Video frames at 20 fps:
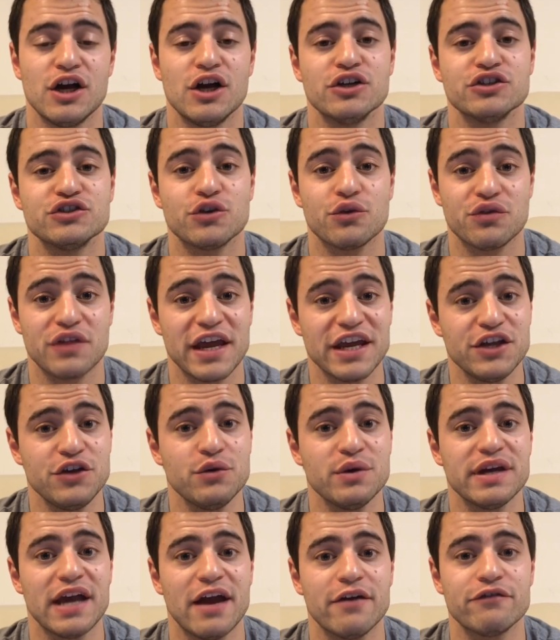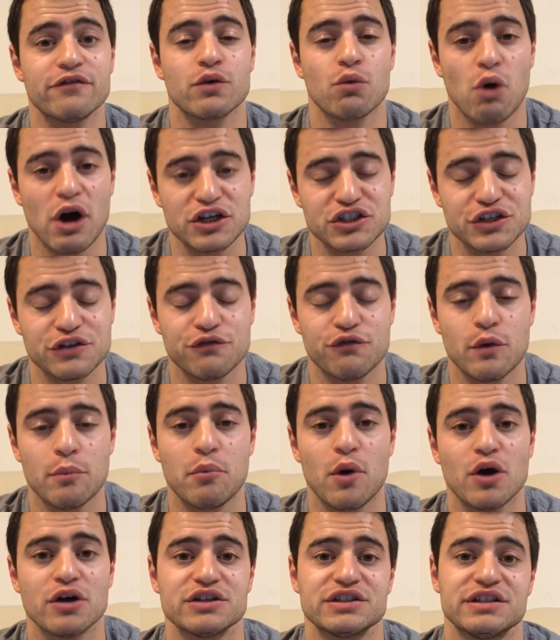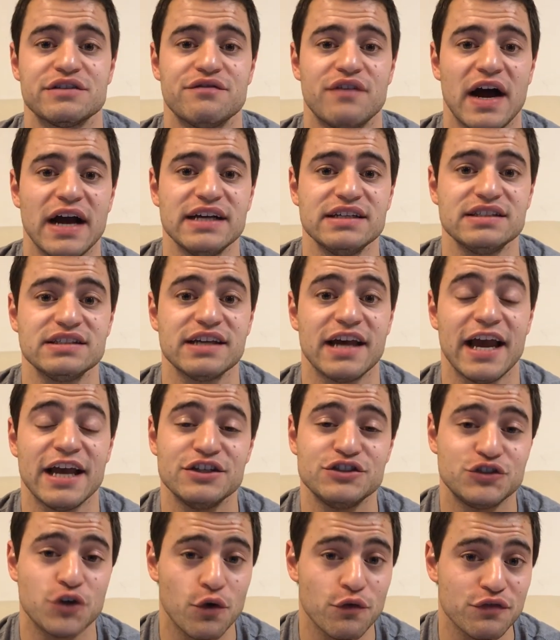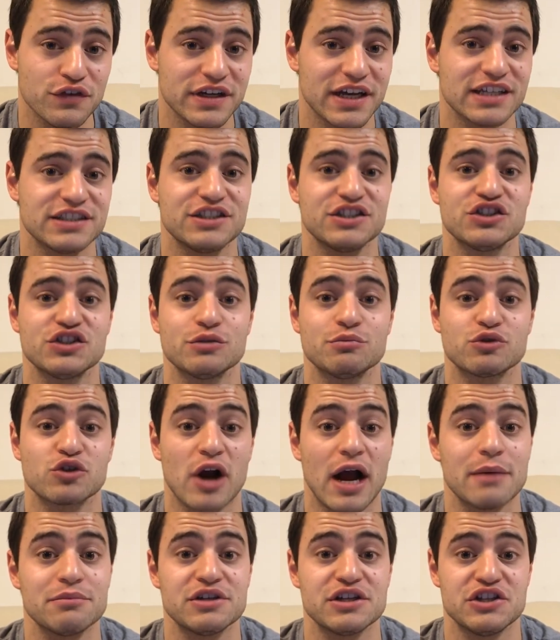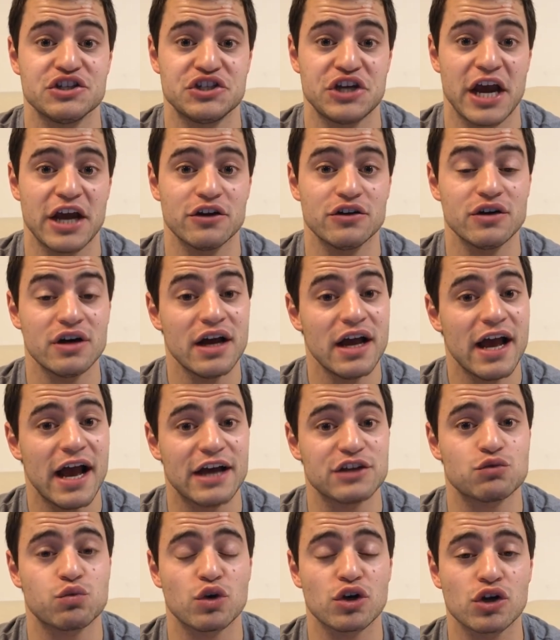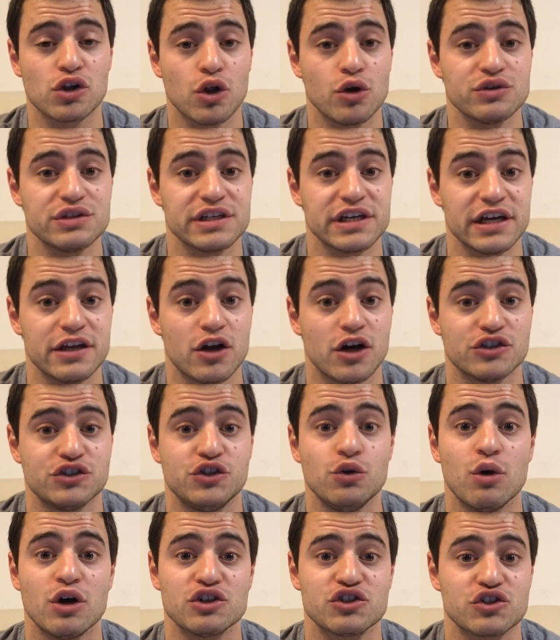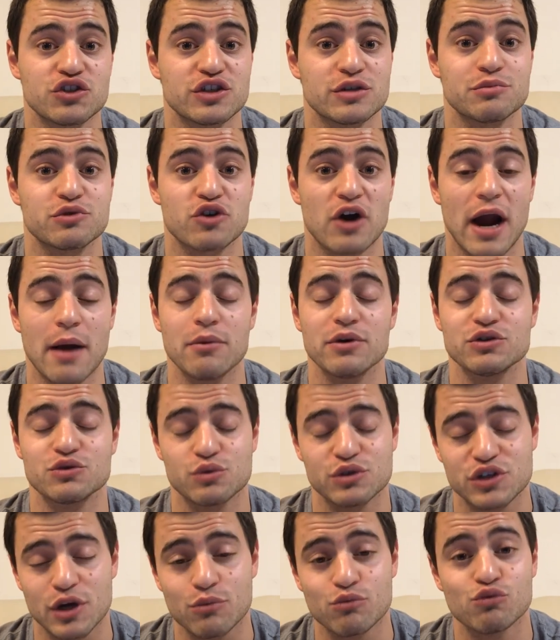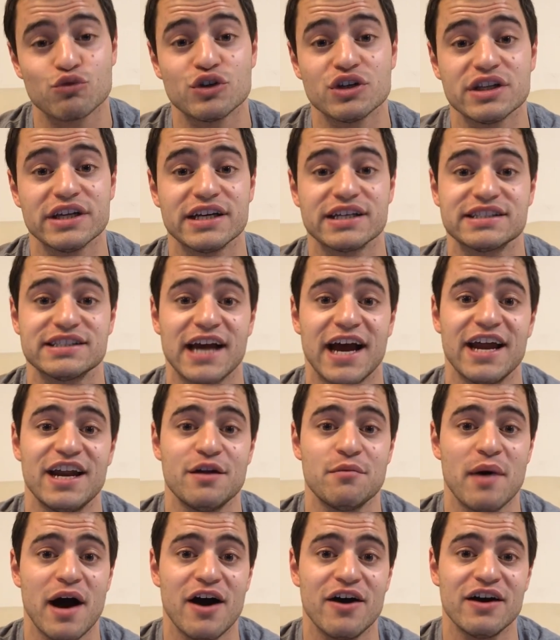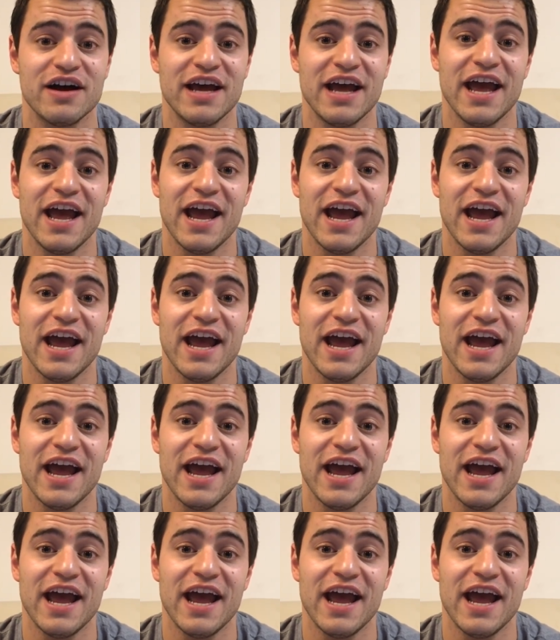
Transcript: So thank you again for watching Footballer's Advice, and don't forget to subscribe to the channel as we're closing in on 200 subscribers, which I'm really excited about,